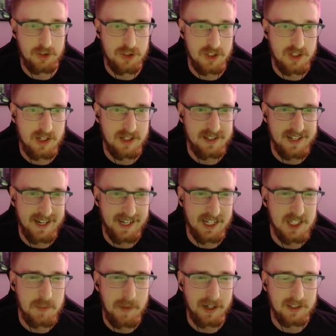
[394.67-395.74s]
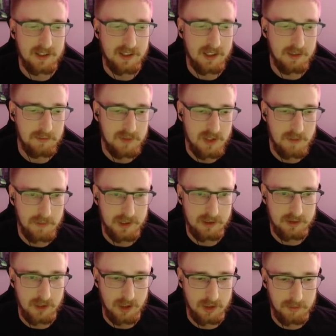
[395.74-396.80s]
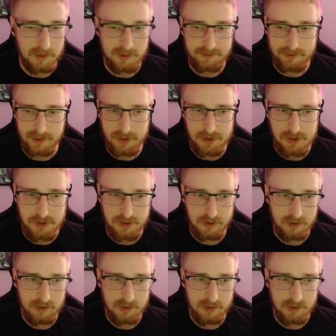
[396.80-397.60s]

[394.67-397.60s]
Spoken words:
just because I expected him to build armor first.